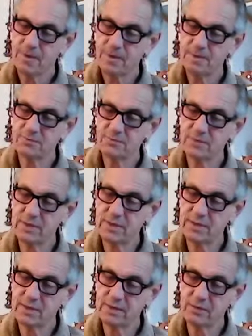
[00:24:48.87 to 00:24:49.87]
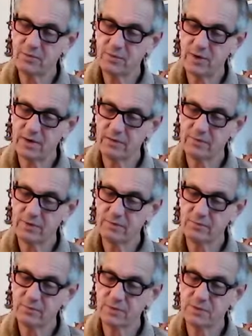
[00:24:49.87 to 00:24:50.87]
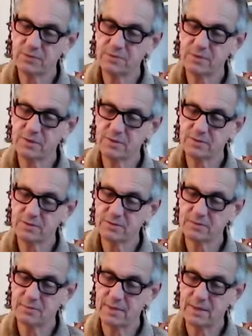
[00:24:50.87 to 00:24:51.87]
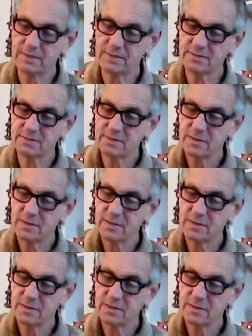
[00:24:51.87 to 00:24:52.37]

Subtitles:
is really inquiring what is beyond the mind,